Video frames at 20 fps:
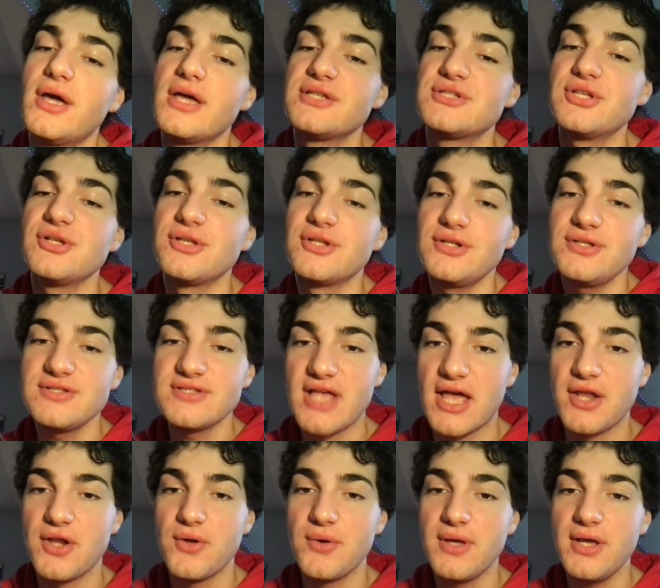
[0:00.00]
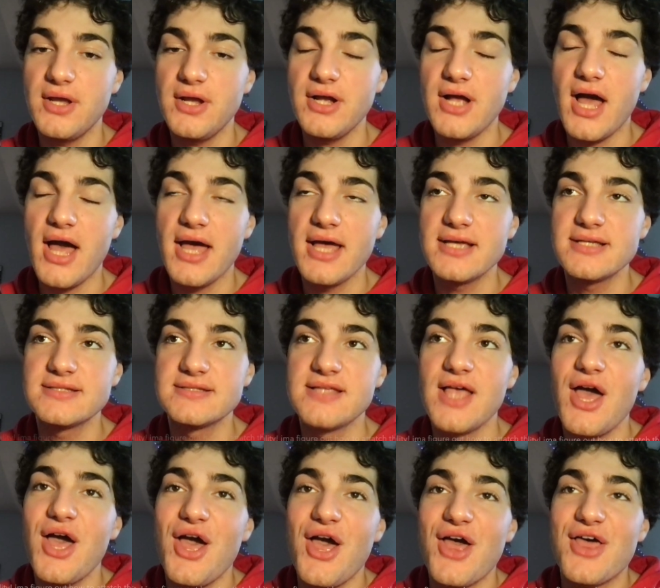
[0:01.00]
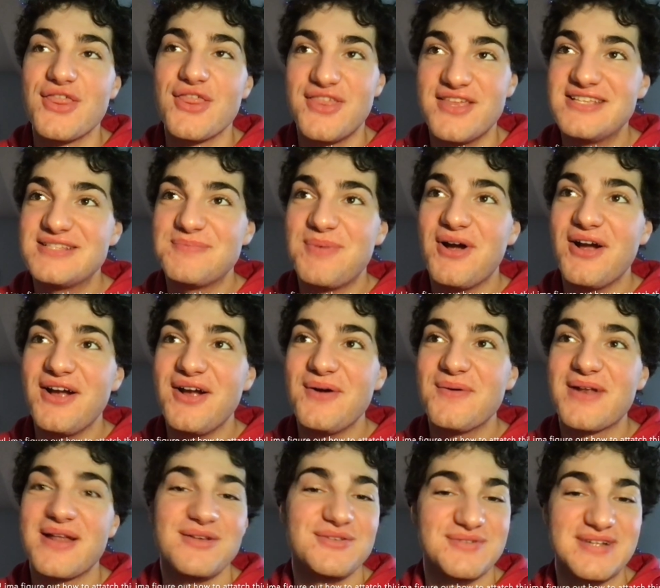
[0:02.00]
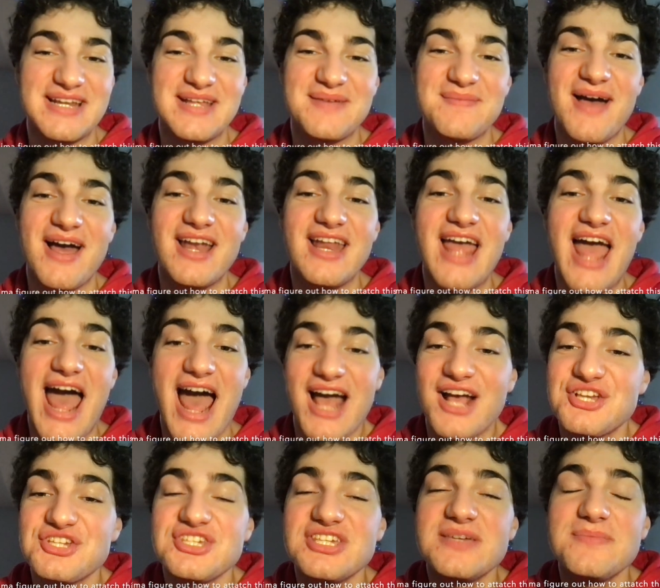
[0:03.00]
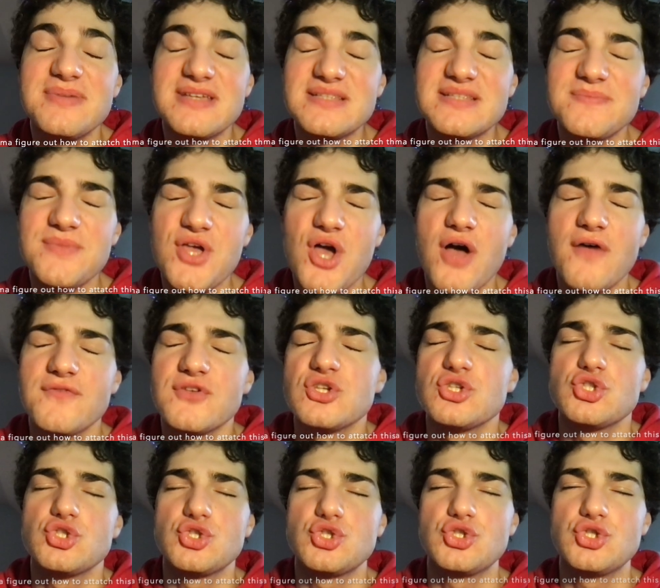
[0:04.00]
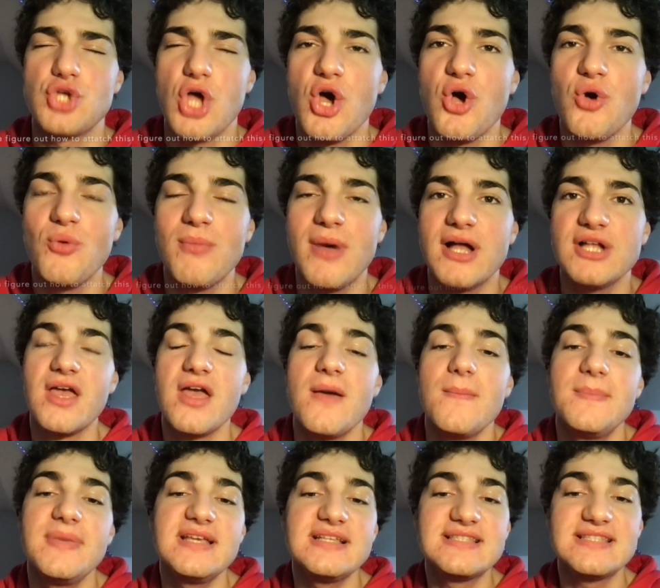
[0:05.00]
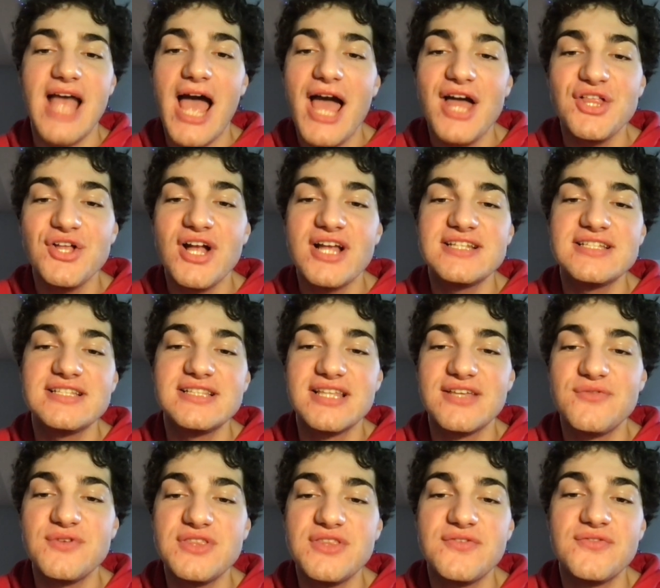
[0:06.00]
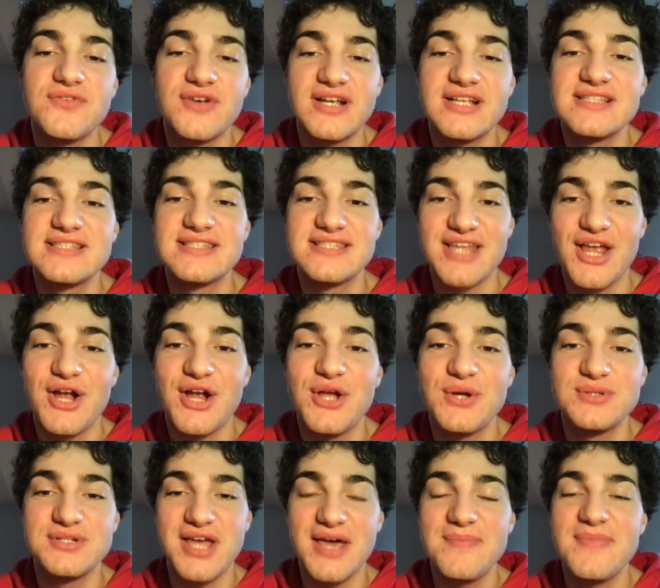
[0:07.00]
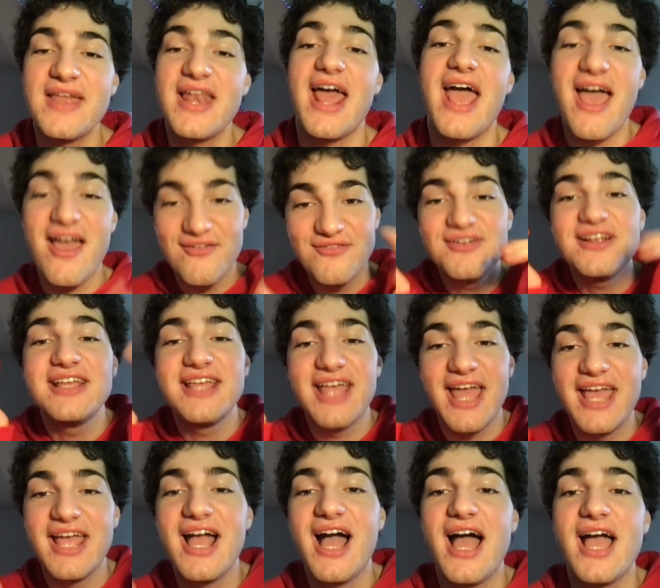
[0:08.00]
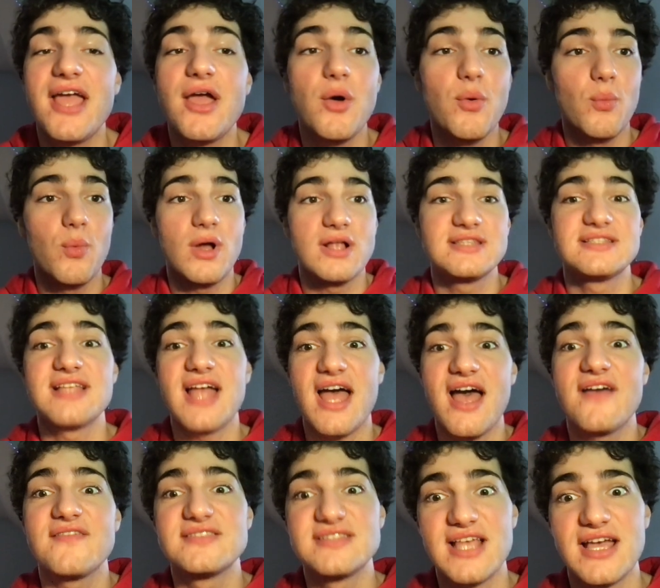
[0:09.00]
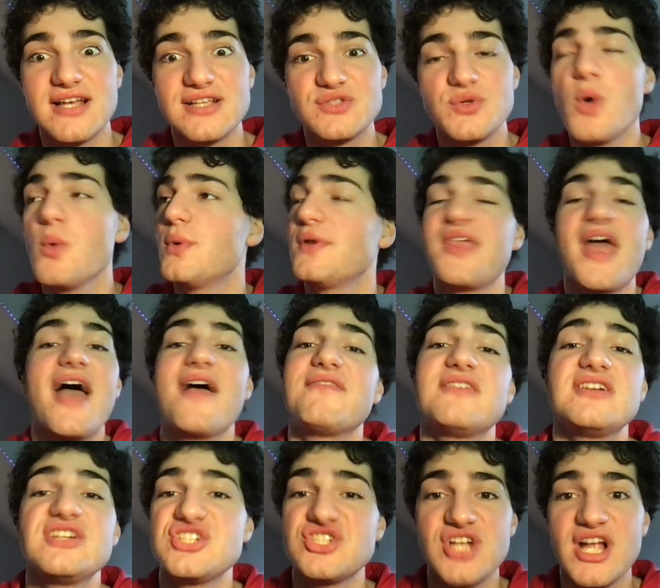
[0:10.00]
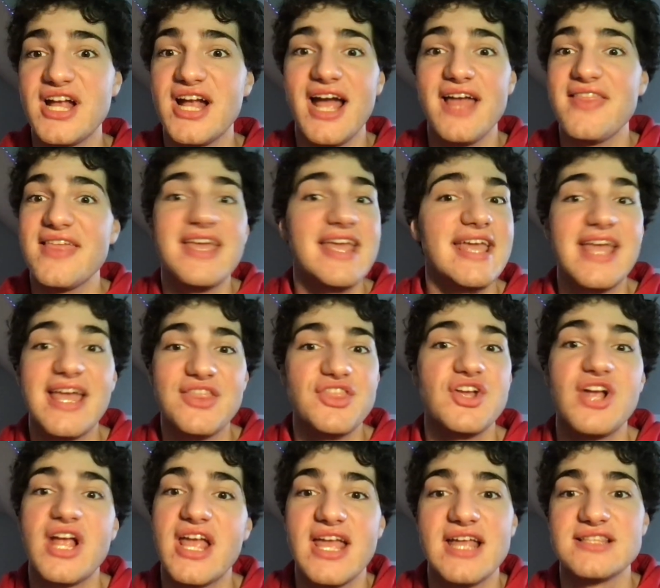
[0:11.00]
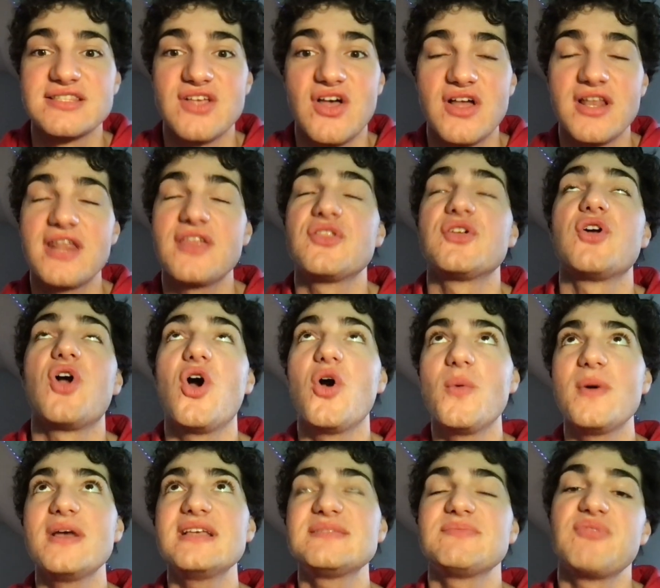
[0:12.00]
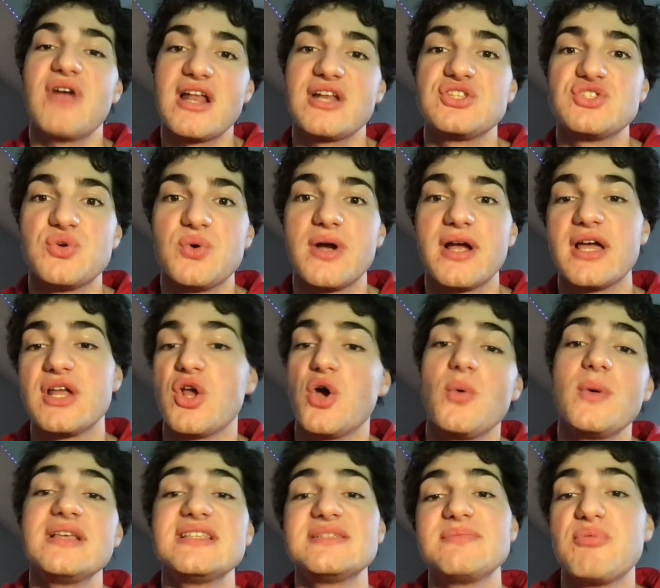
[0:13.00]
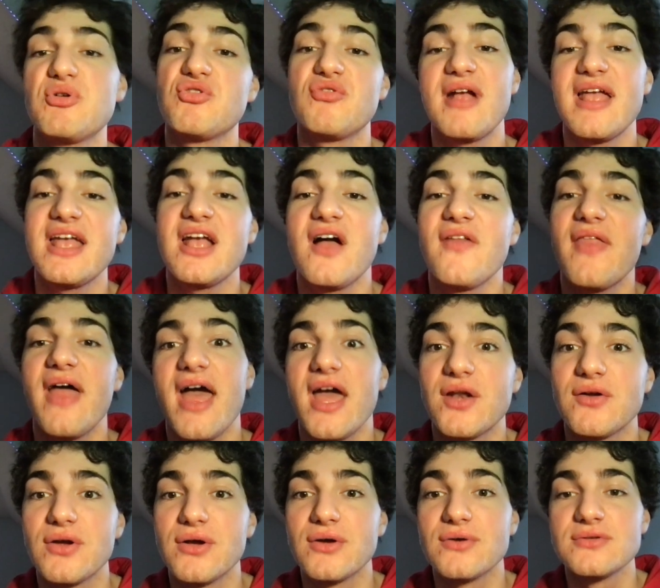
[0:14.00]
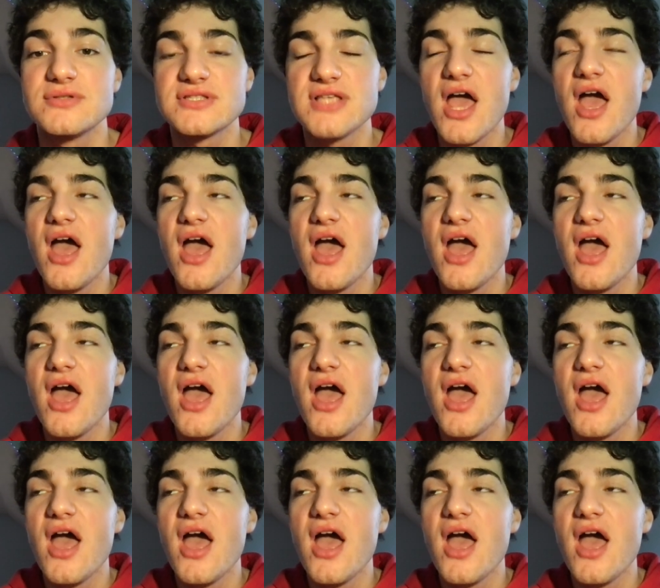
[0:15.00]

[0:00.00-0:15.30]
Just a little side note here, guys. This part, when I was reading about it, actually pissed me off so much because Tyler had to live with the friggin' stereotype that every gay guy wants to have sex with every straight guy they can get their hands on, and they're always predatory and always preying on the heteros.